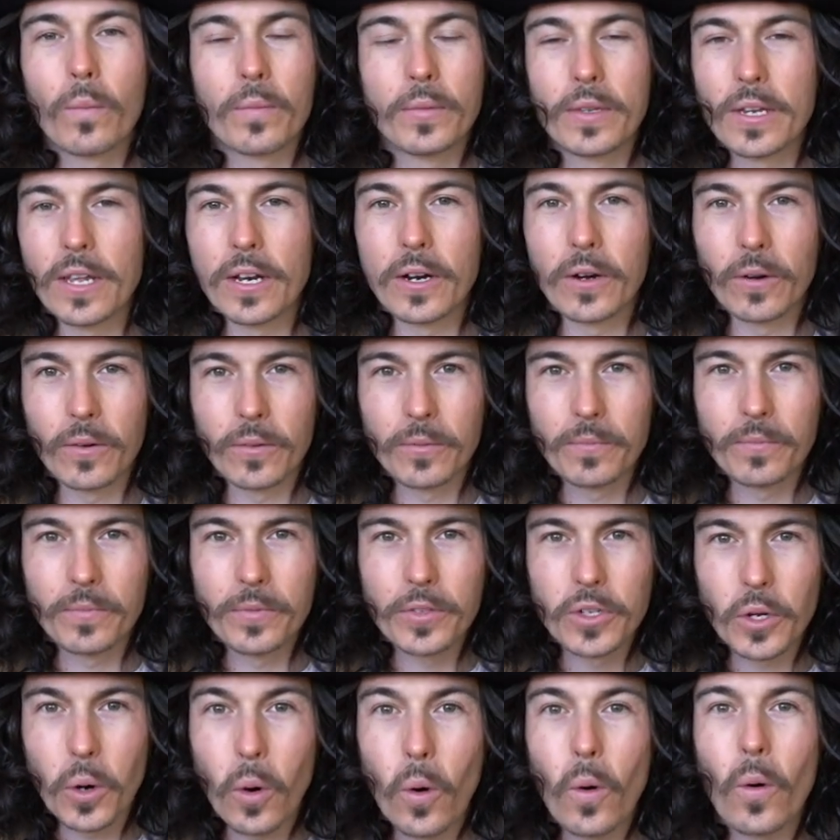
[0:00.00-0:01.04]
you know,
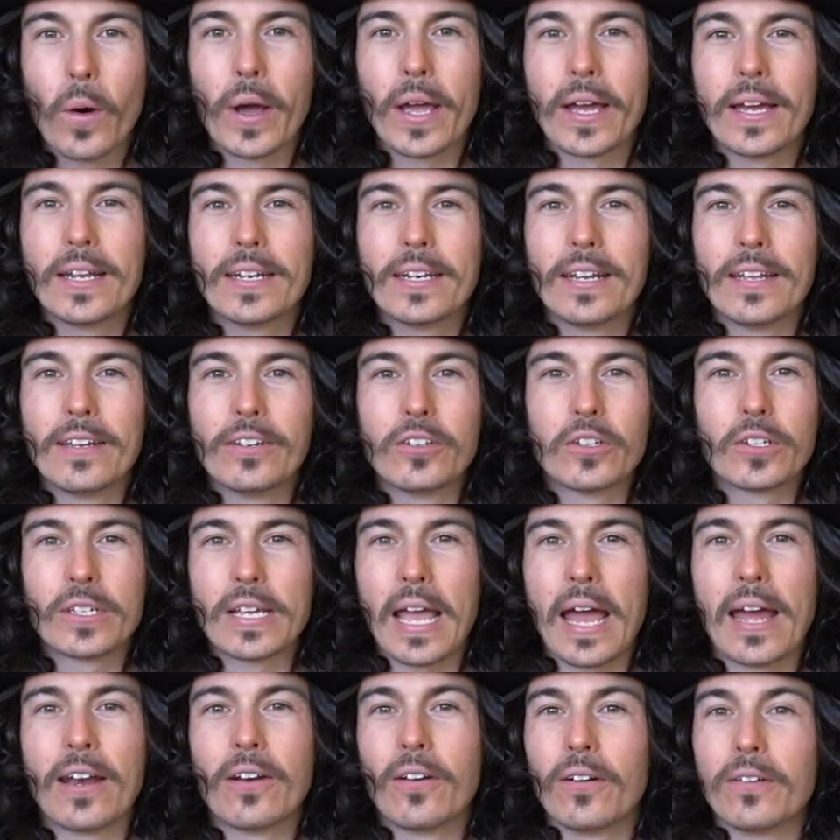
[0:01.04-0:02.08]
talking and just
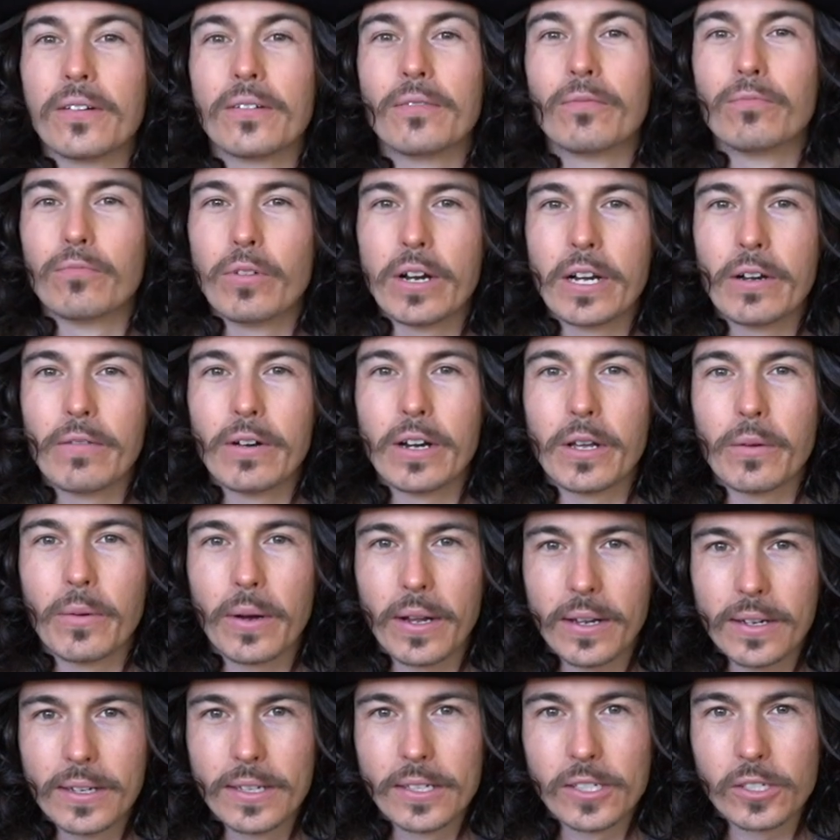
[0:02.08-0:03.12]
getting on really, really
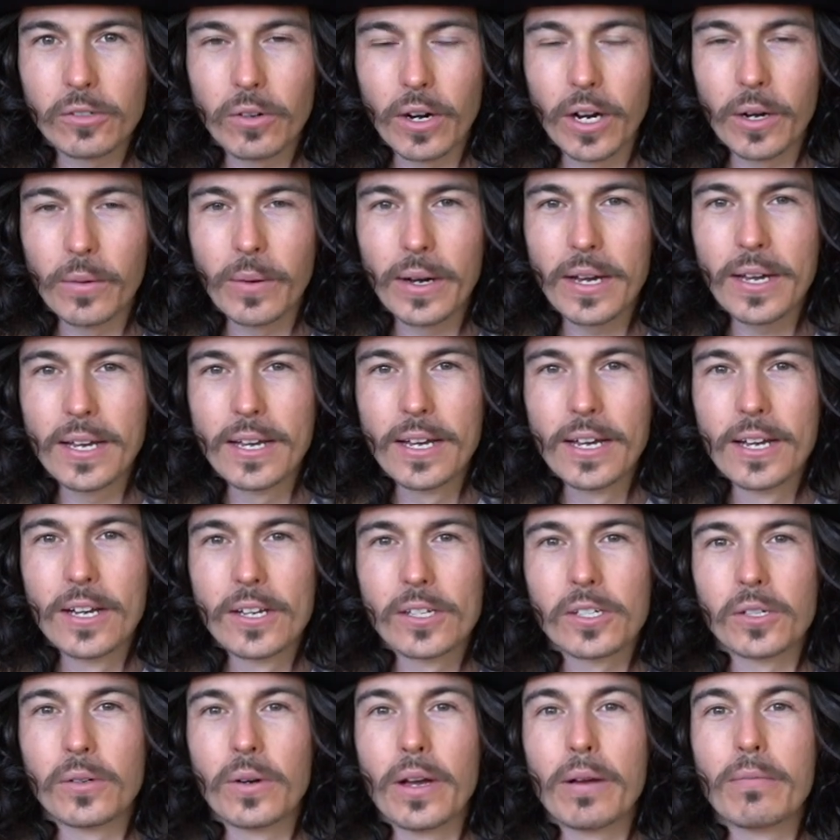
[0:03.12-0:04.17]
well straight away.
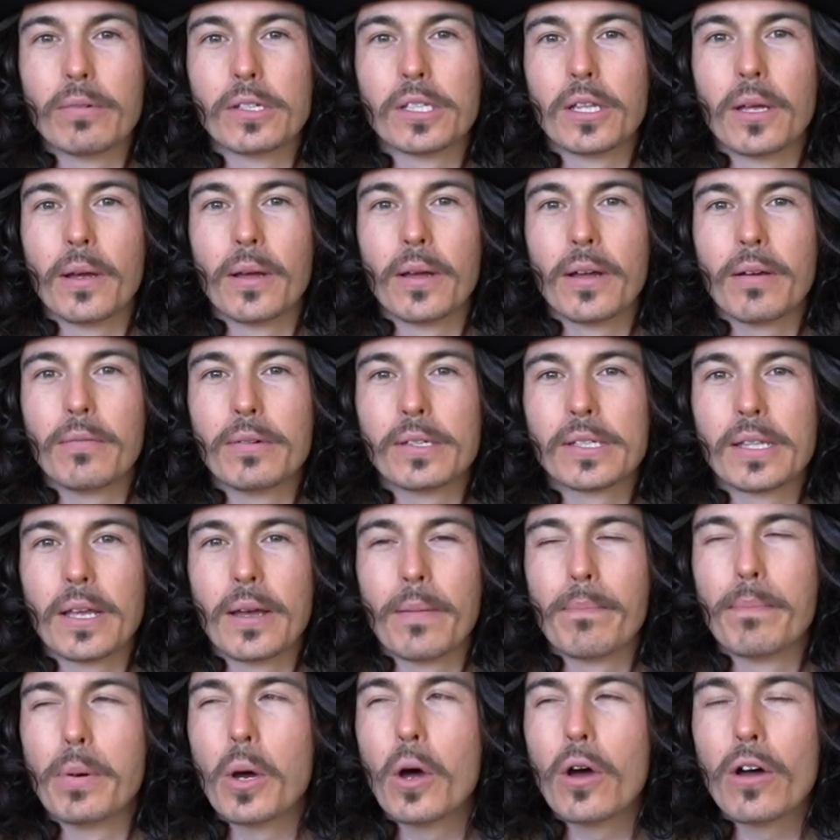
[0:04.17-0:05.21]
So it was
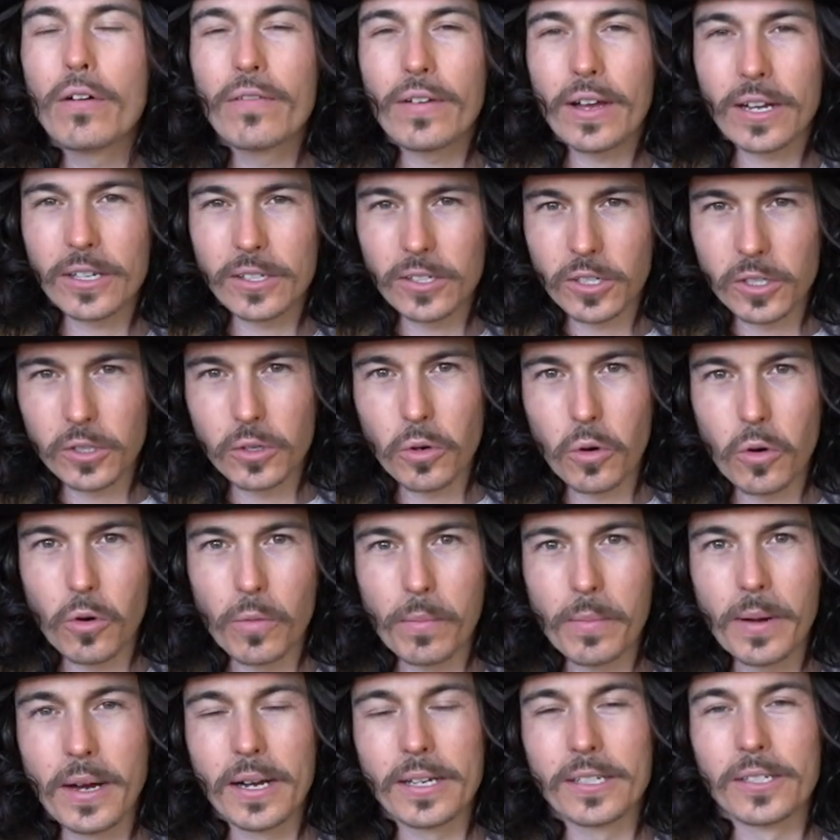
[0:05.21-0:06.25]
the perfect
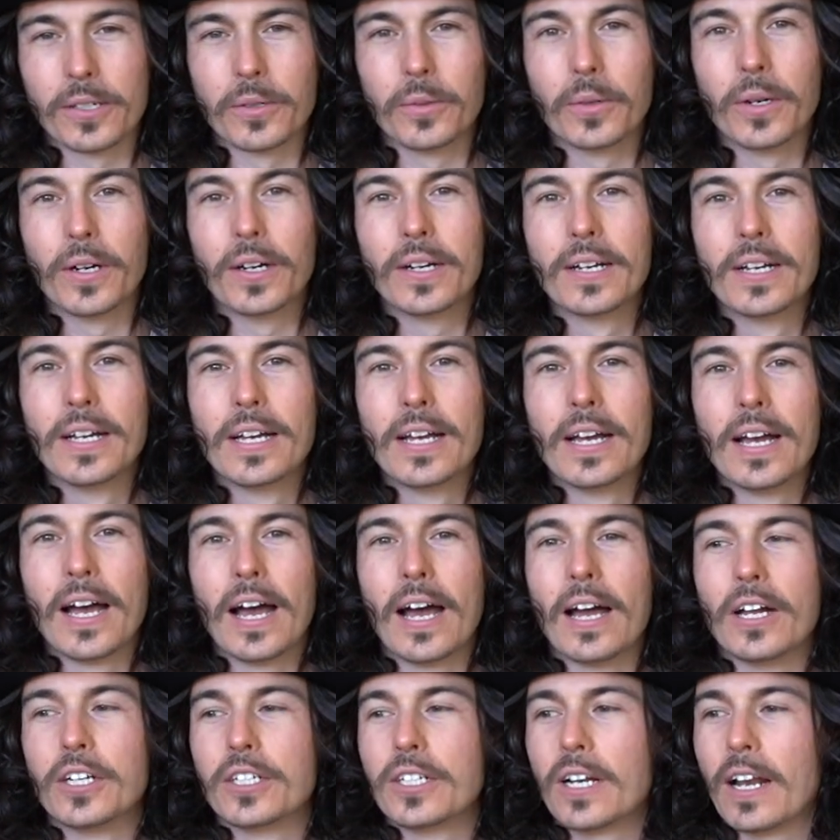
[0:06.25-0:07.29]
storm, as it were.
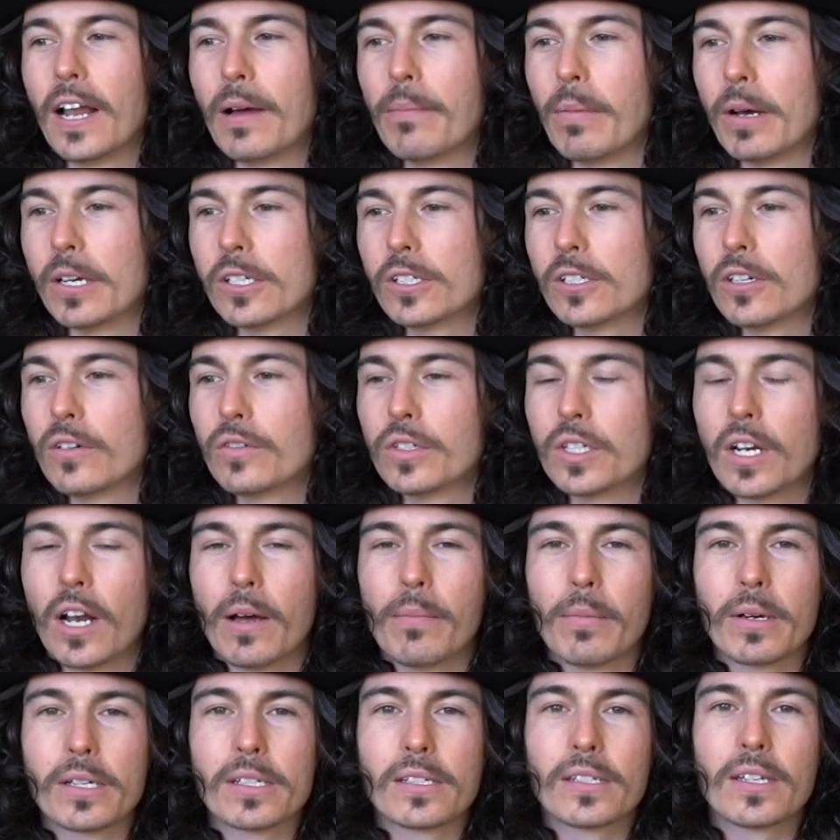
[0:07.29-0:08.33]
She liked my stuff, she
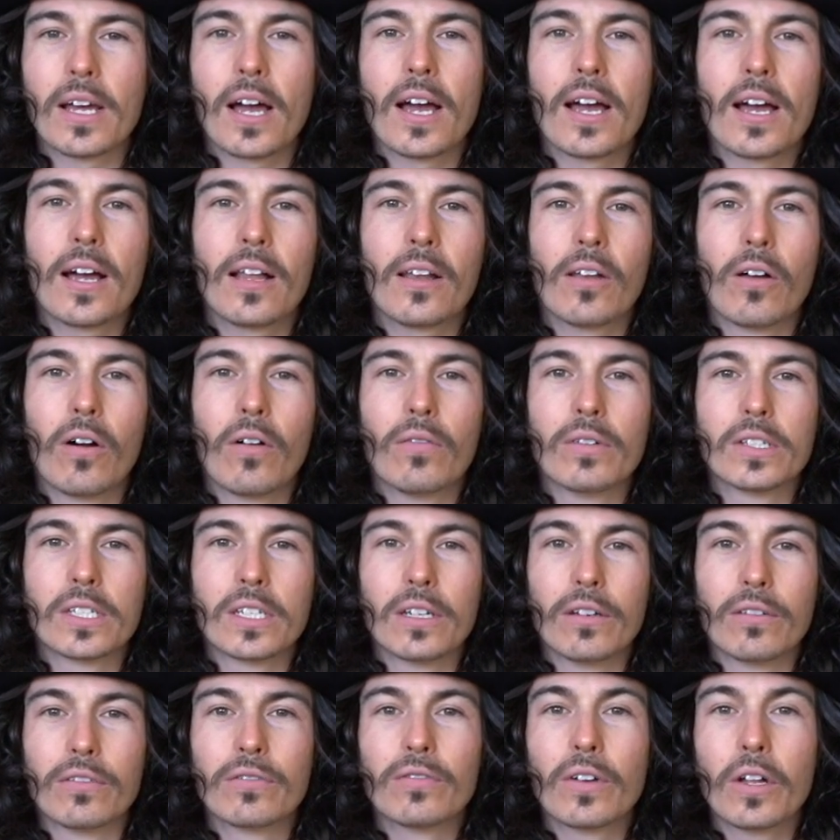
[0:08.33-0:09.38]
liked my style,
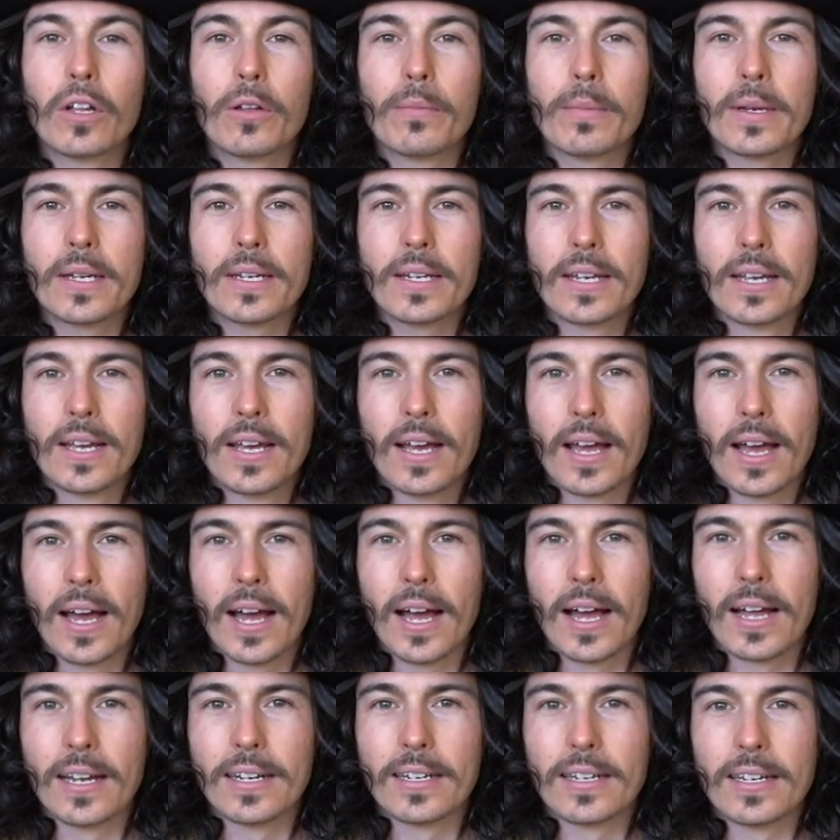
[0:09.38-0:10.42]
obviously of filming,
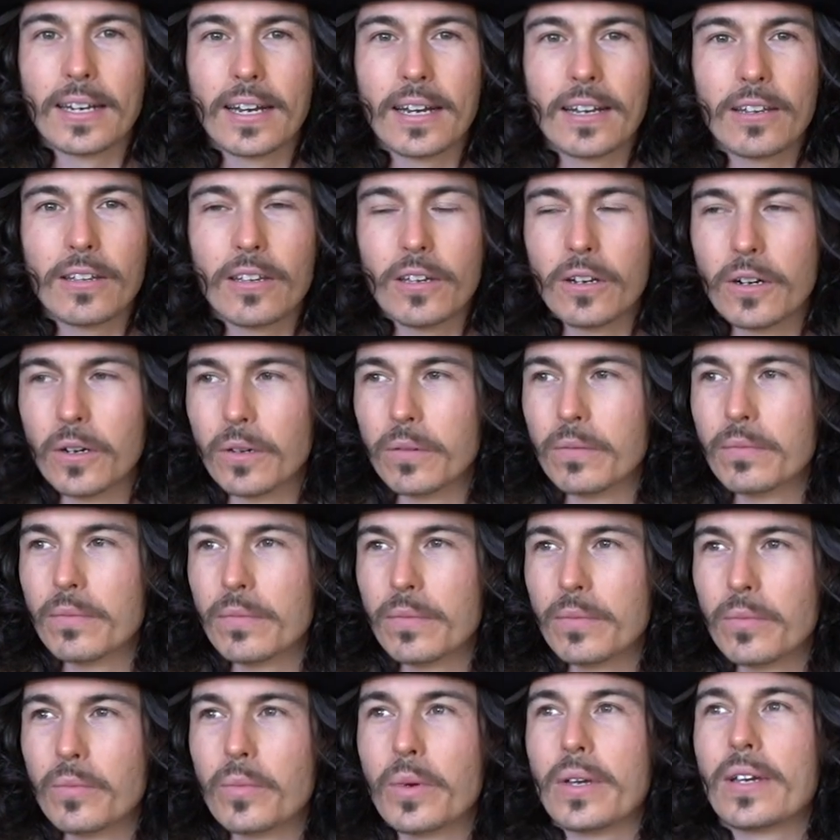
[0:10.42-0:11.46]
and you know,
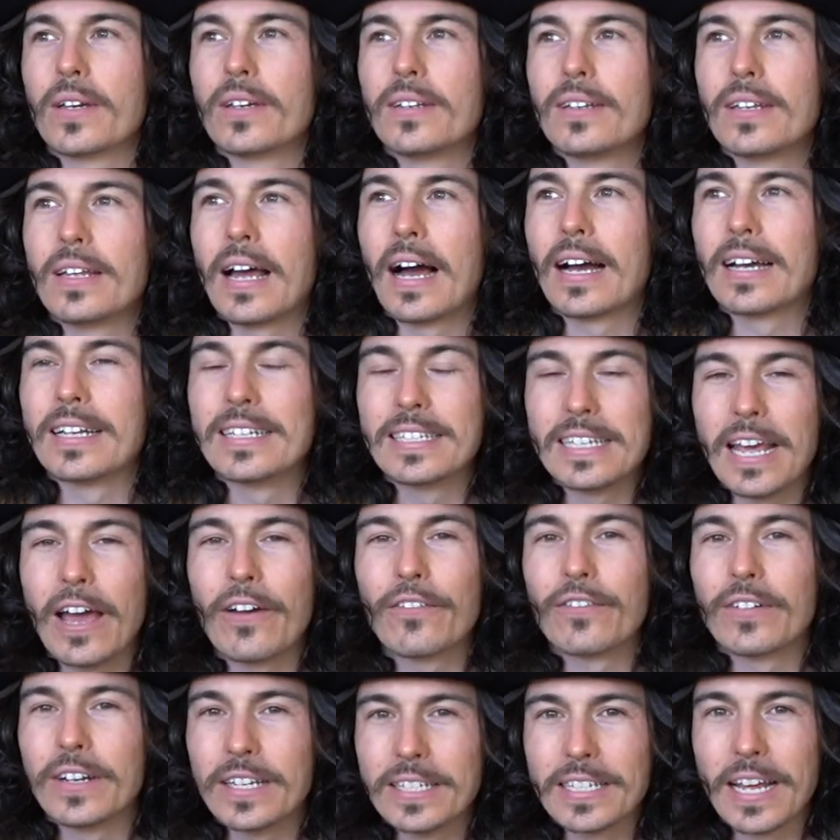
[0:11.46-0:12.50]
I could
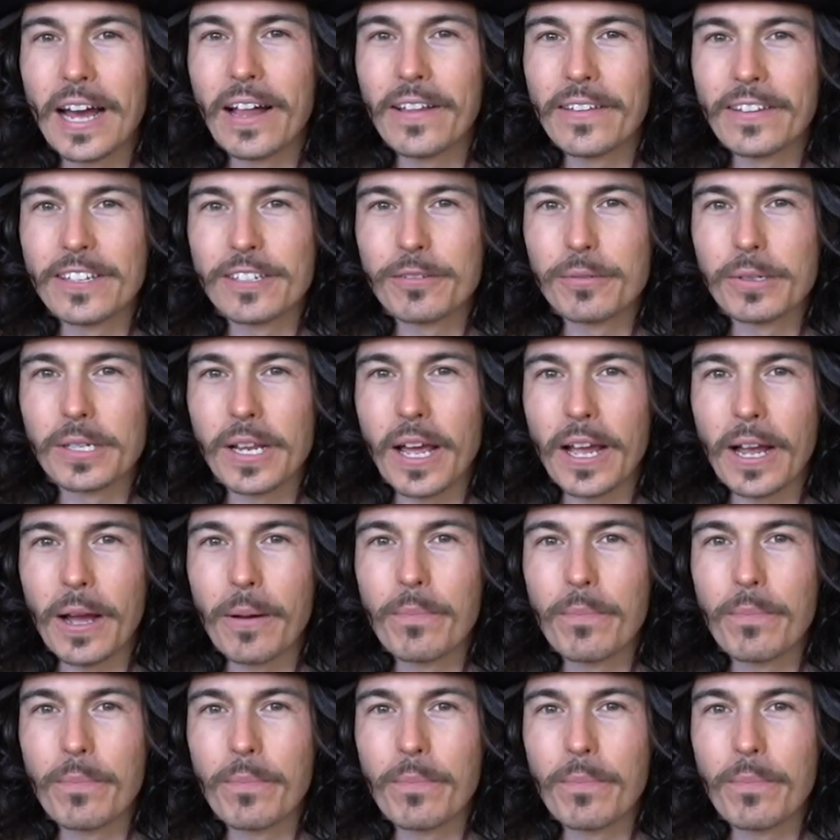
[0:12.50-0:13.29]
definitely tell this was like